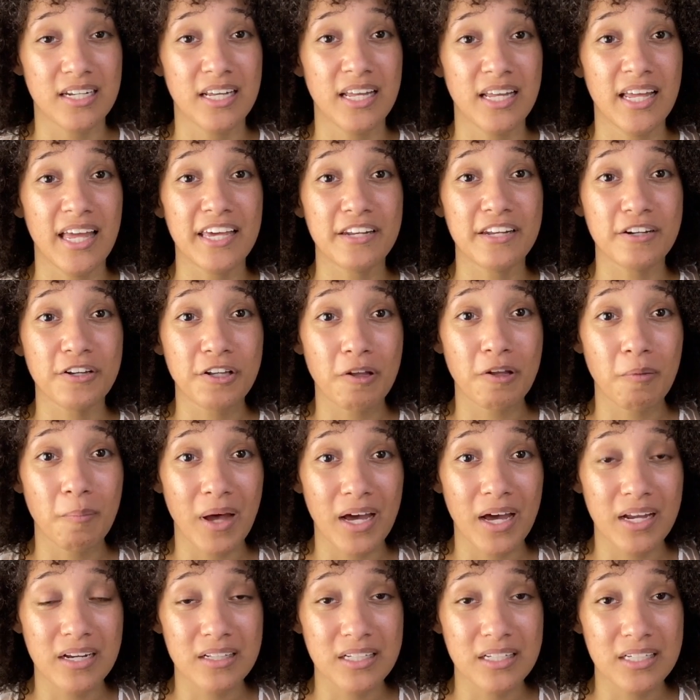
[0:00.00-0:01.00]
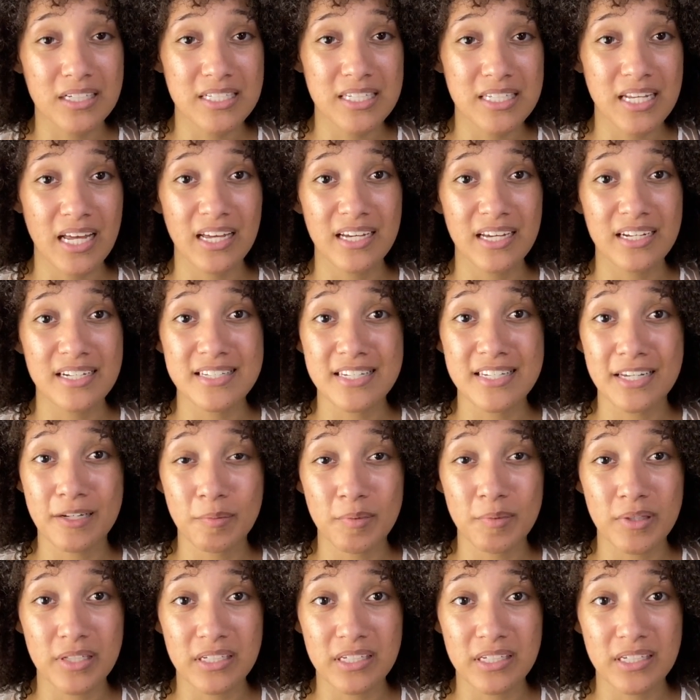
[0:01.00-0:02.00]
And on the modeling side, same
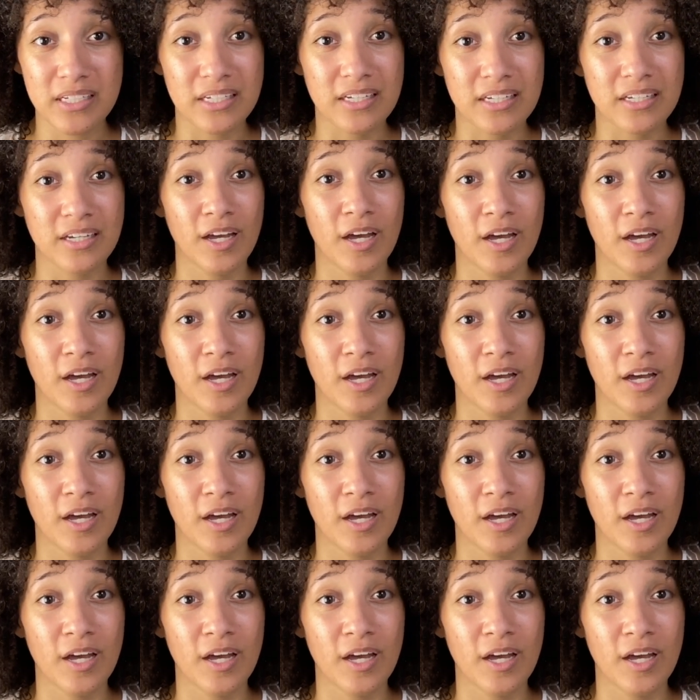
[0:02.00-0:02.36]
thing.